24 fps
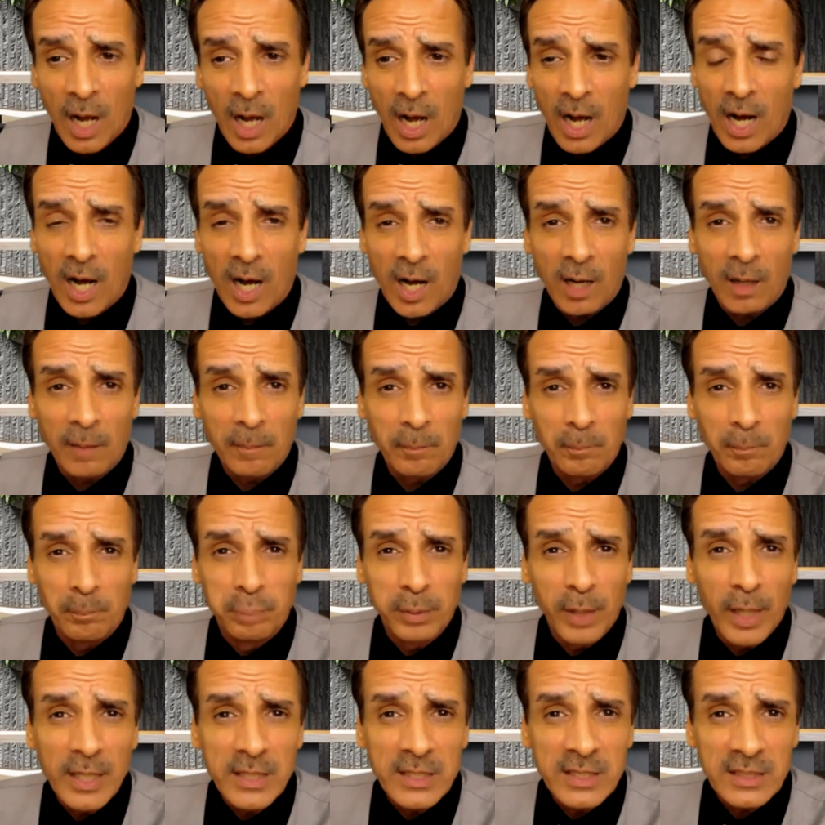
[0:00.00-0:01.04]

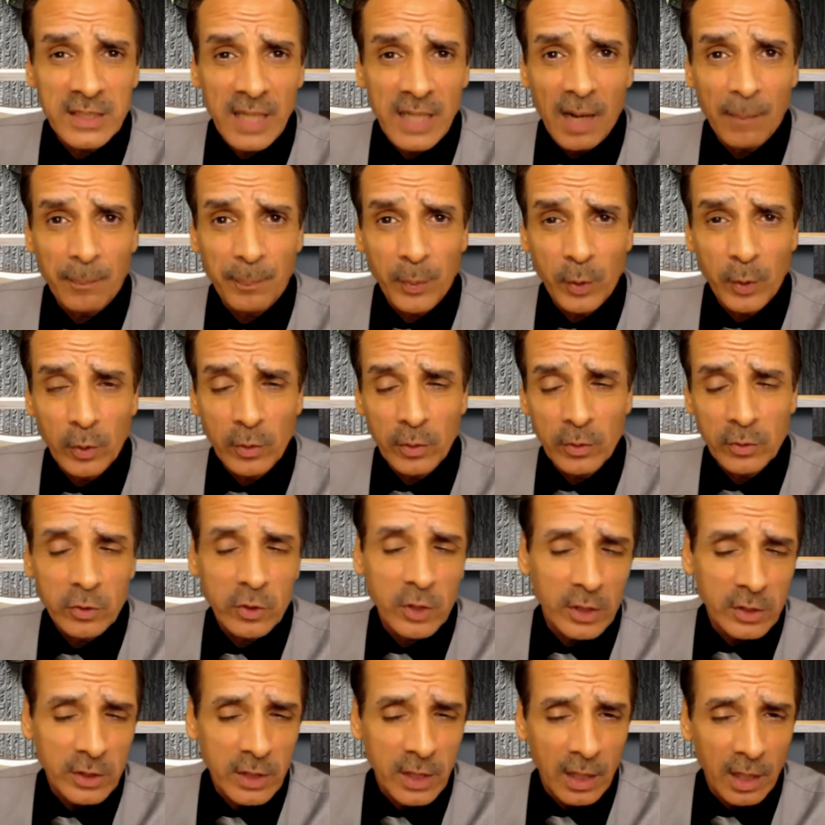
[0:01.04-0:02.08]
blood sample,
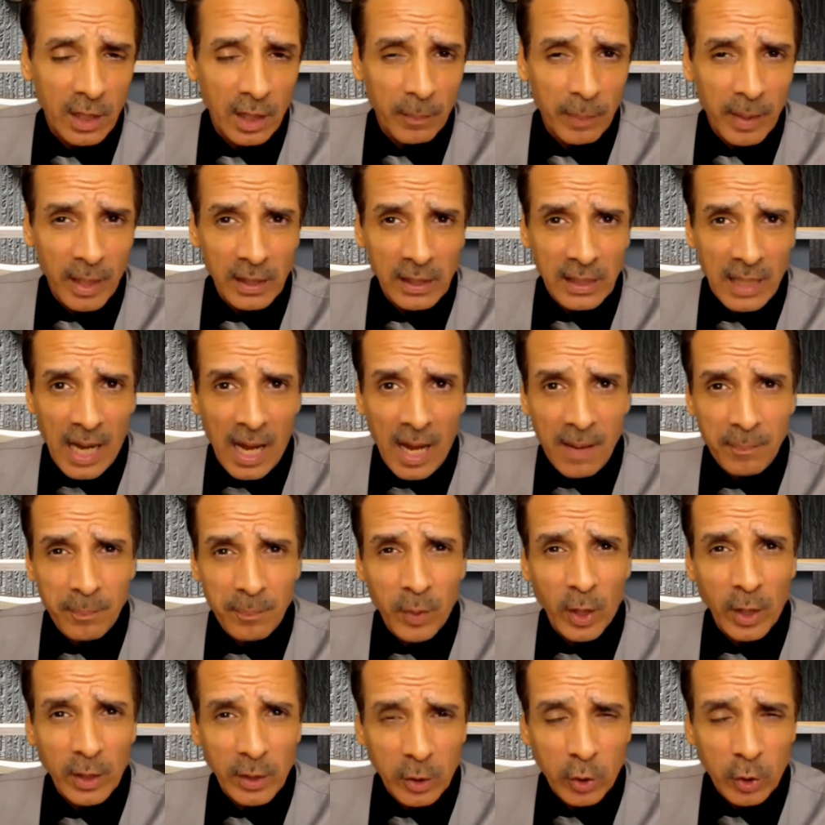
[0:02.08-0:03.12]
just kidding about that,
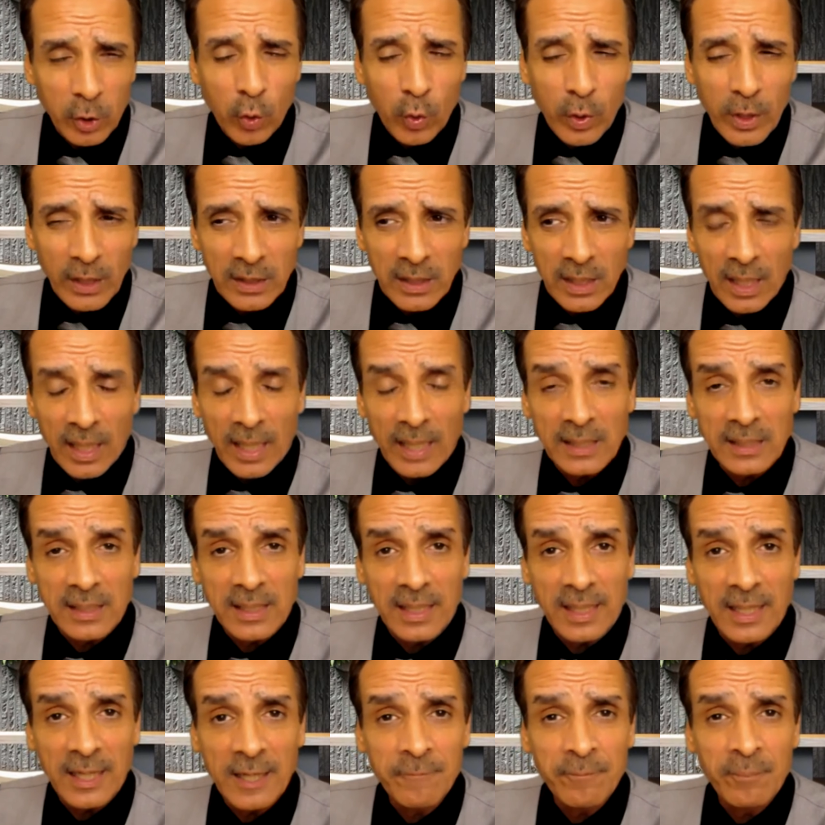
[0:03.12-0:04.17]
but you get the
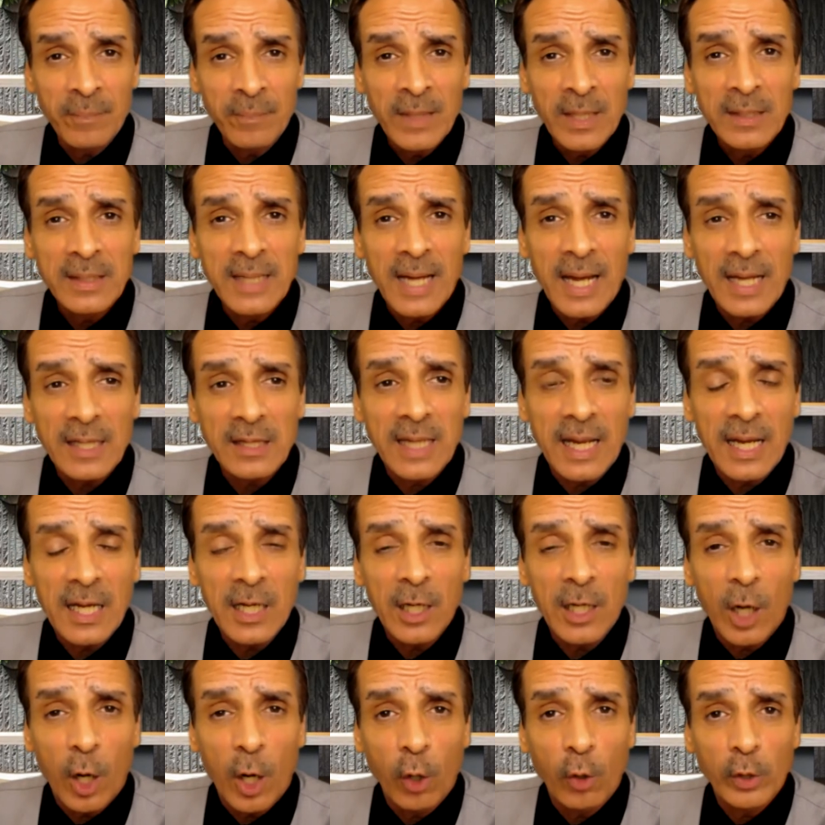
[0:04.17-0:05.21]
idea that
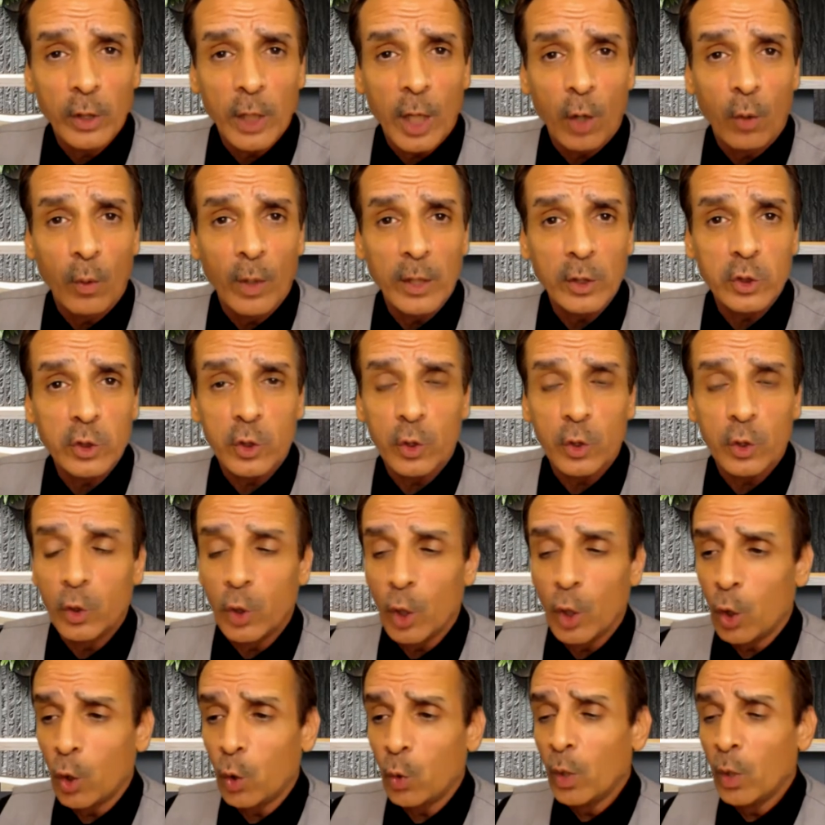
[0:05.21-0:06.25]
they are going to
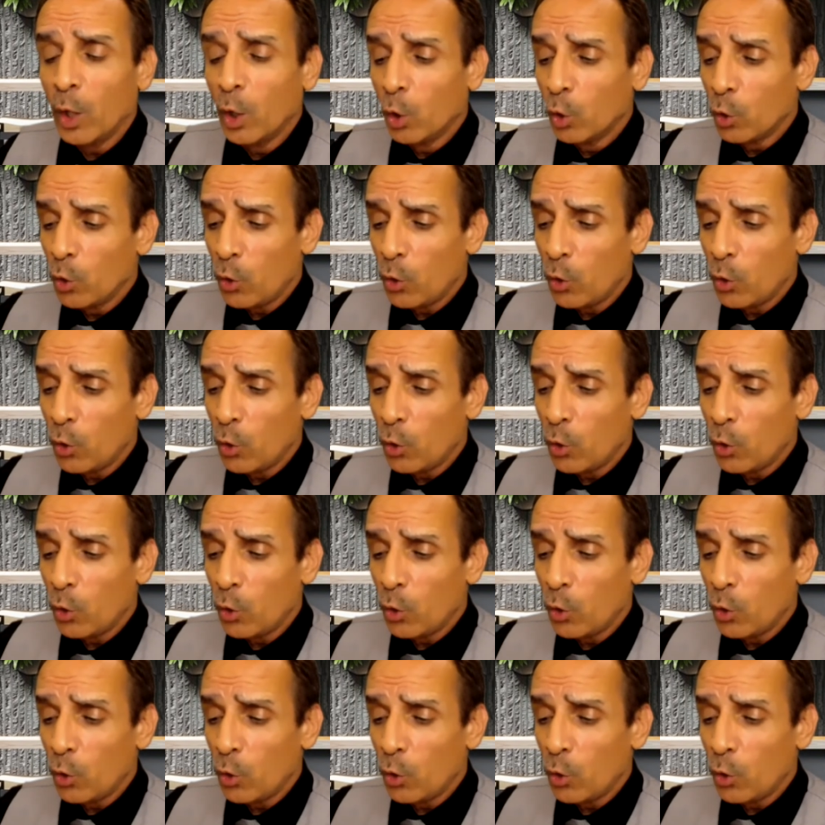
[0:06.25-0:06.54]
go